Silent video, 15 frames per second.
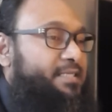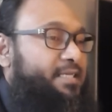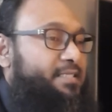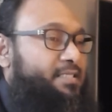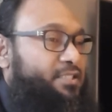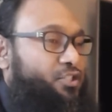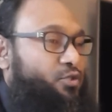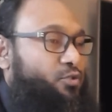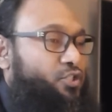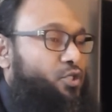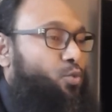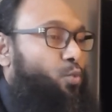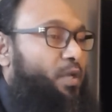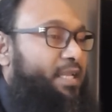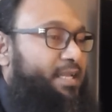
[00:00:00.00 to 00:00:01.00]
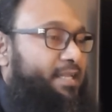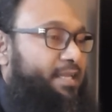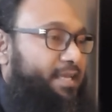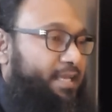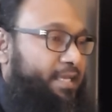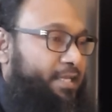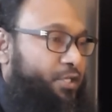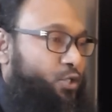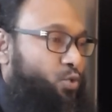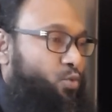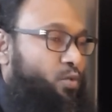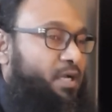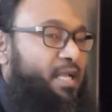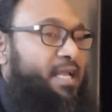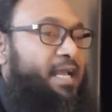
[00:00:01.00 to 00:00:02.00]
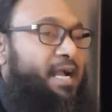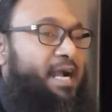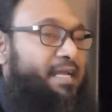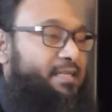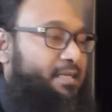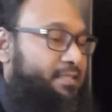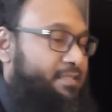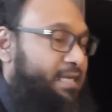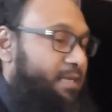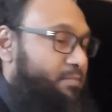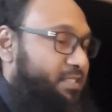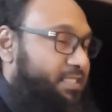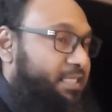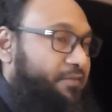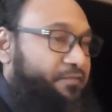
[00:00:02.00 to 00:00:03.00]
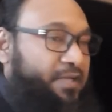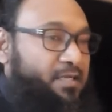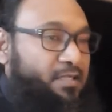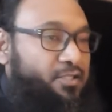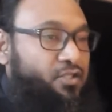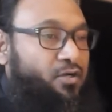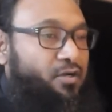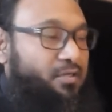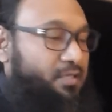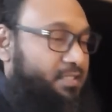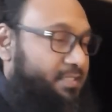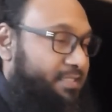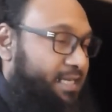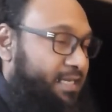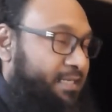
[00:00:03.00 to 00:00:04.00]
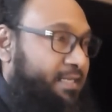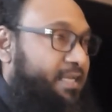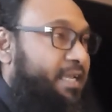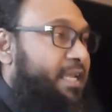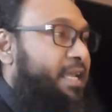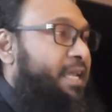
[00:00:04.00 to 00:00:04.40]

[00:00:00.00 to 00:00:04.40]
institution within the EU and at times difficult to understand,